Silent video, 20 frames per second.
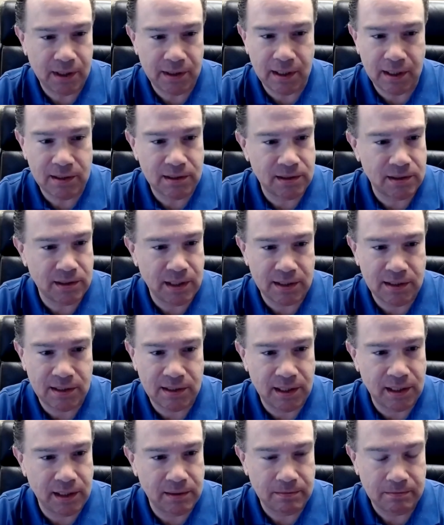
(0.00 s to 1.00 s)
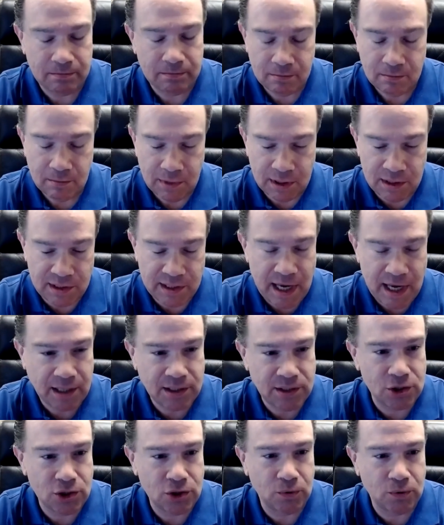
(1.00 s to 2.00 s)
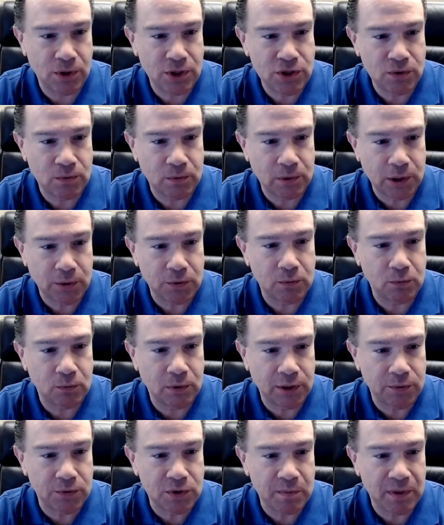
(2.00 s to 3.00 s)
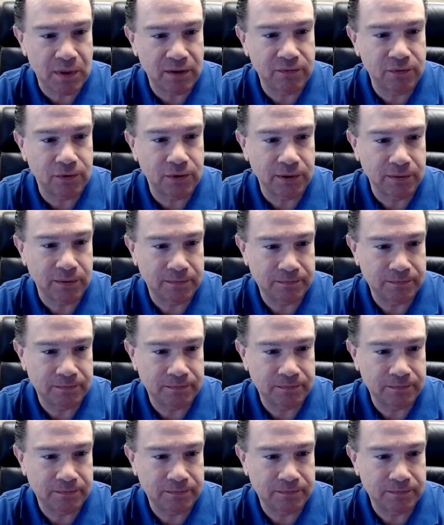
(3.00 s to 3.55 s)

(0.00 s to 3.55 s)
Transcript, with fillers: That's, right. that's the, exact situation what it was made for.